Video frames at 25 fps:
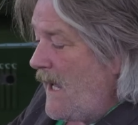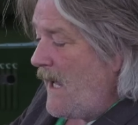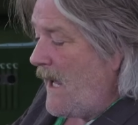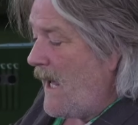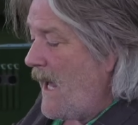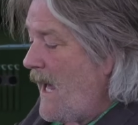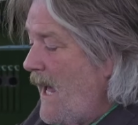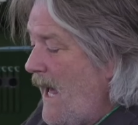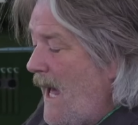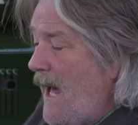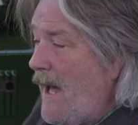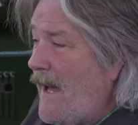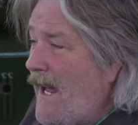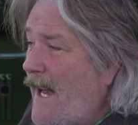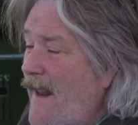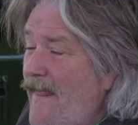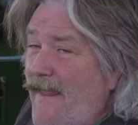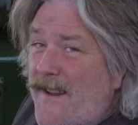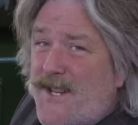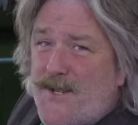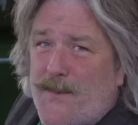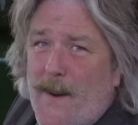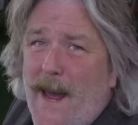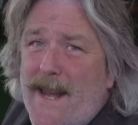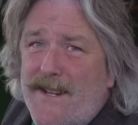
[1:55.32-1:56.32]
and in
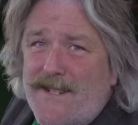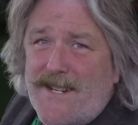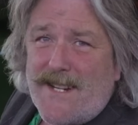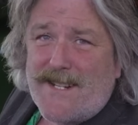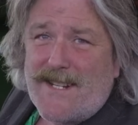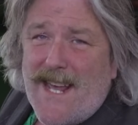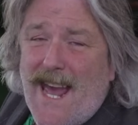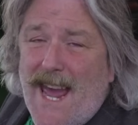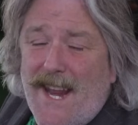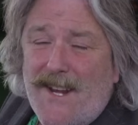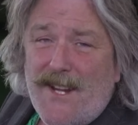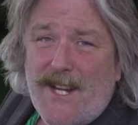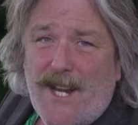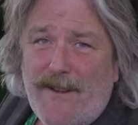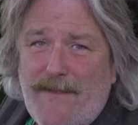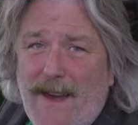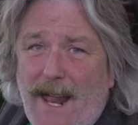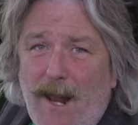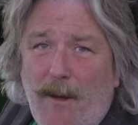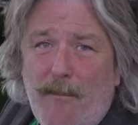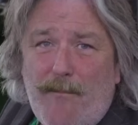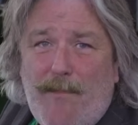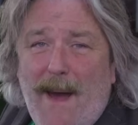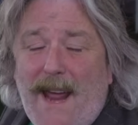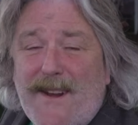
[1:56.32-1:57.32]
the 20s they hadn't
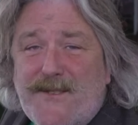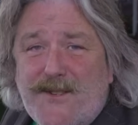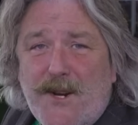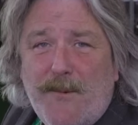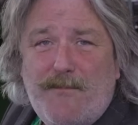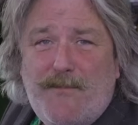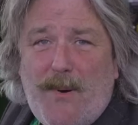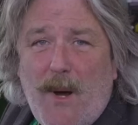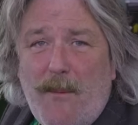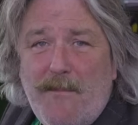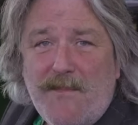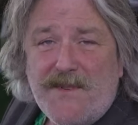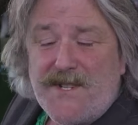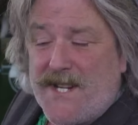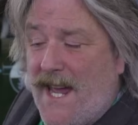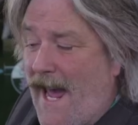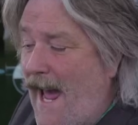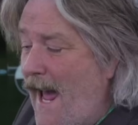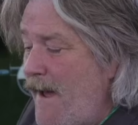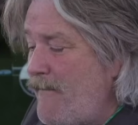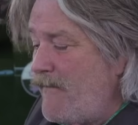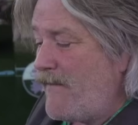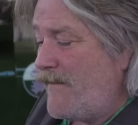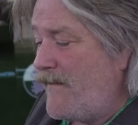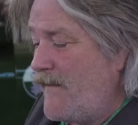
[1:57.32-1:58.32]
developed petrol pumps
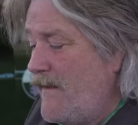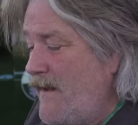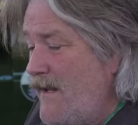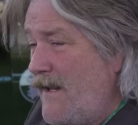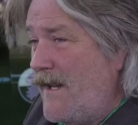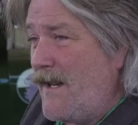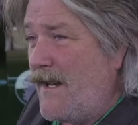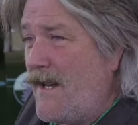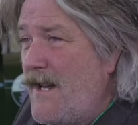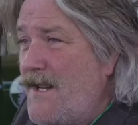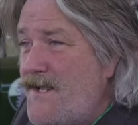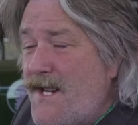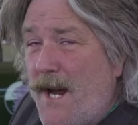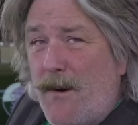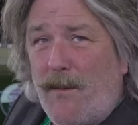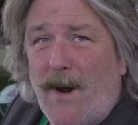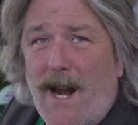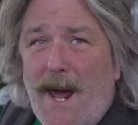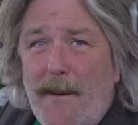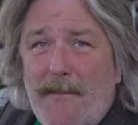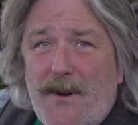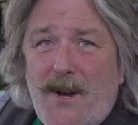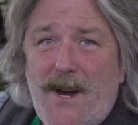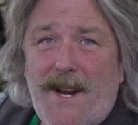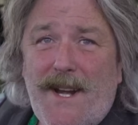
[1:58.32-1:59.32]
yet. So what
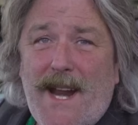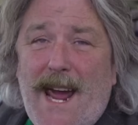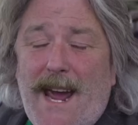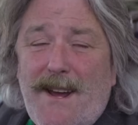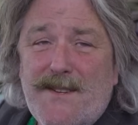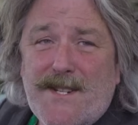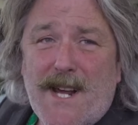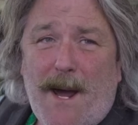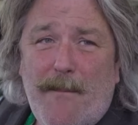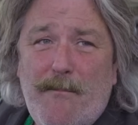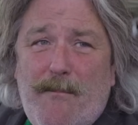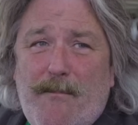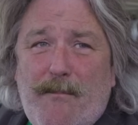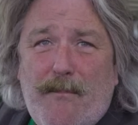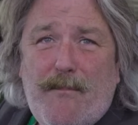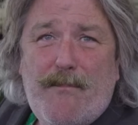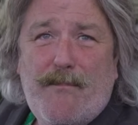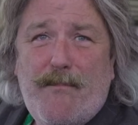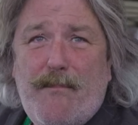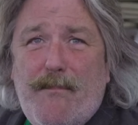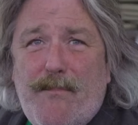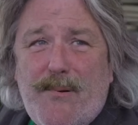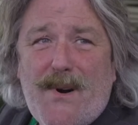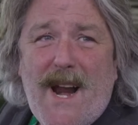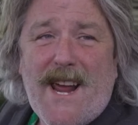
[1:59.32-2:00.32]
I'm doing now is I'm
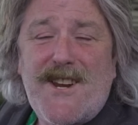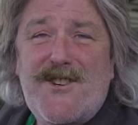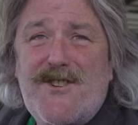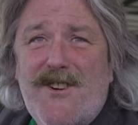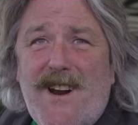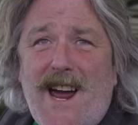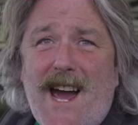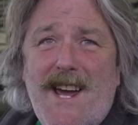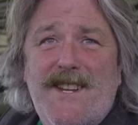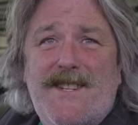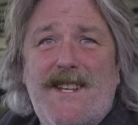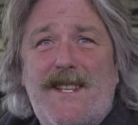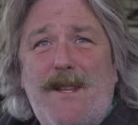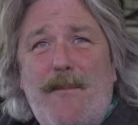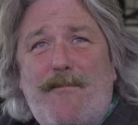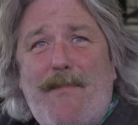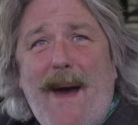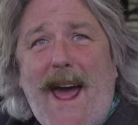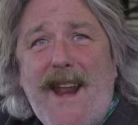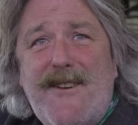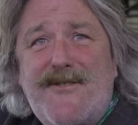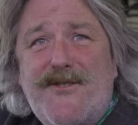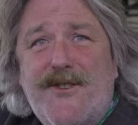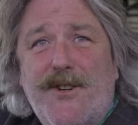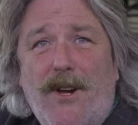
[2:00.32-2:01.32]
pressurising the
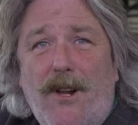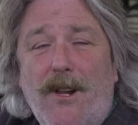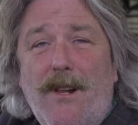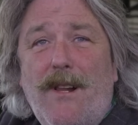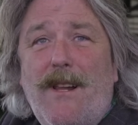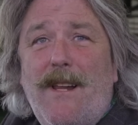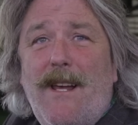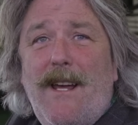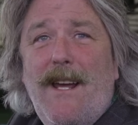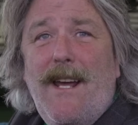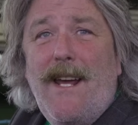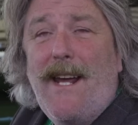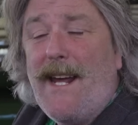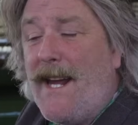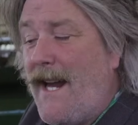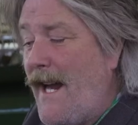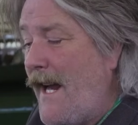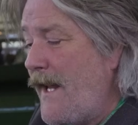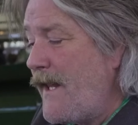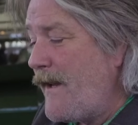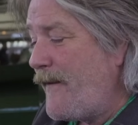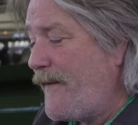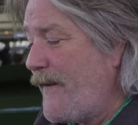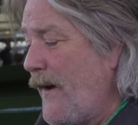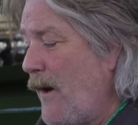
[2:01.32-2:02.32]
petrol
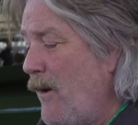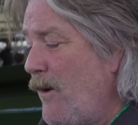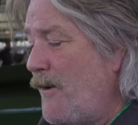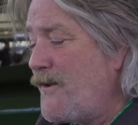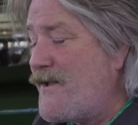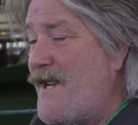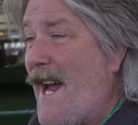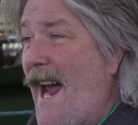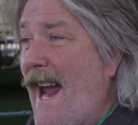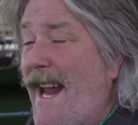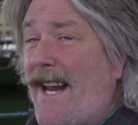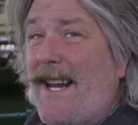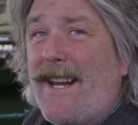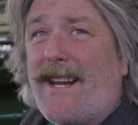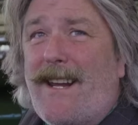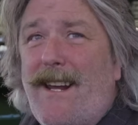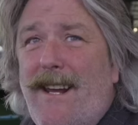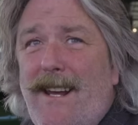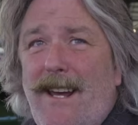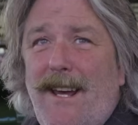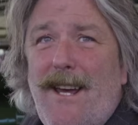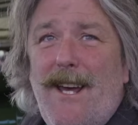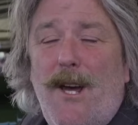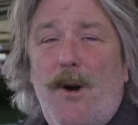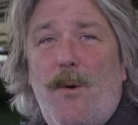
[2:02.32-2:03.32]
in the fuel tank,
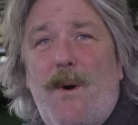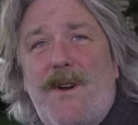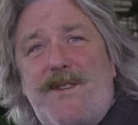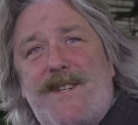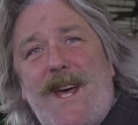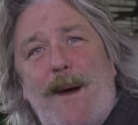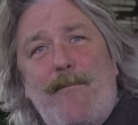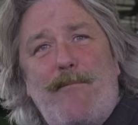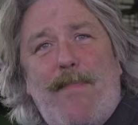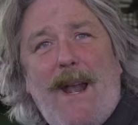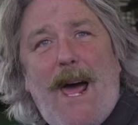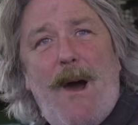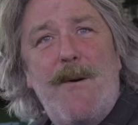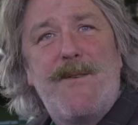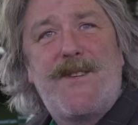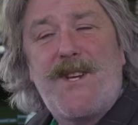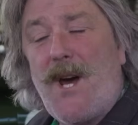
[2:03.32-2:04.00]
which then blows